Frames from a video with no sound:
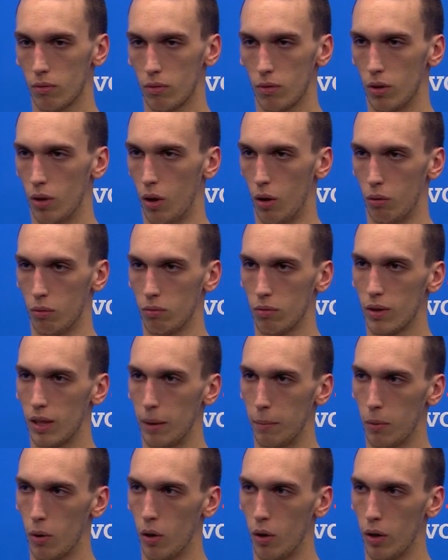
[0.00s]
you know,
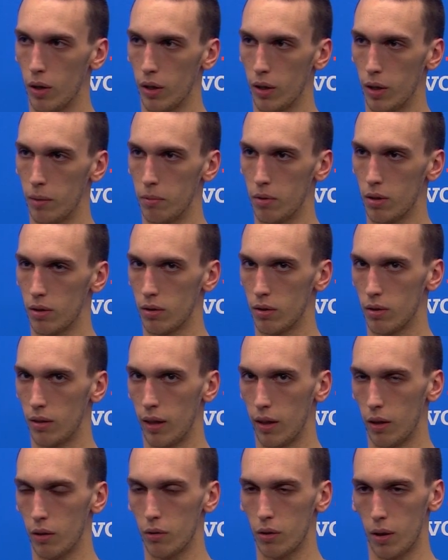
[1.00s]
keep going and keep
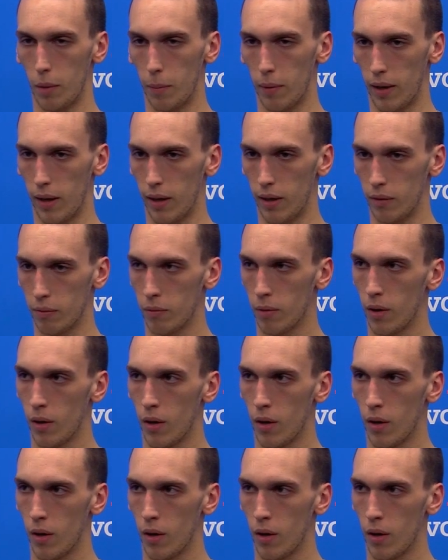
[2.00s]
sticking to the plan.